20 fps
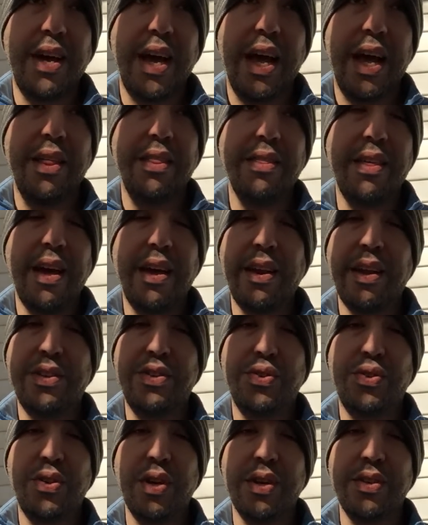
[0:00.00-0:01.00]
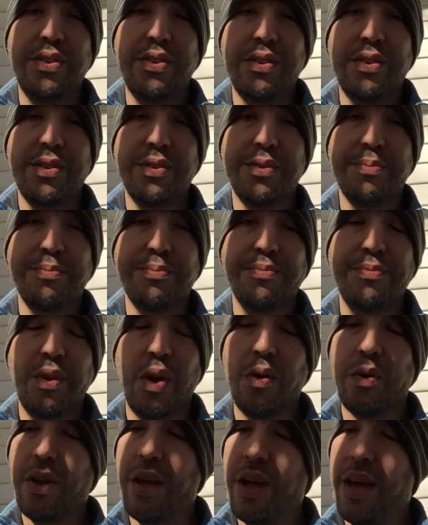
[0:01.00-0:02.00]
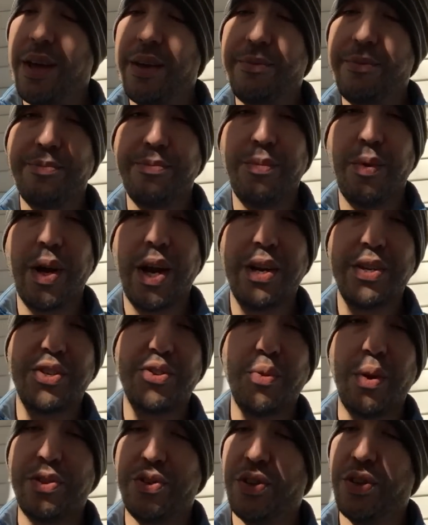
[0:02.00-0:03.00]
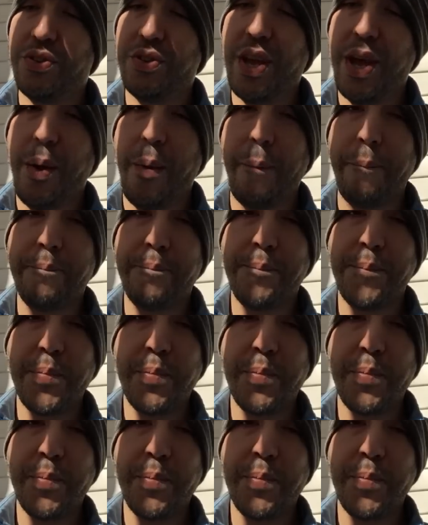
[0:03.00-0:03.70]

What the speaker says: And then it's just, okay, we got to stretch this out.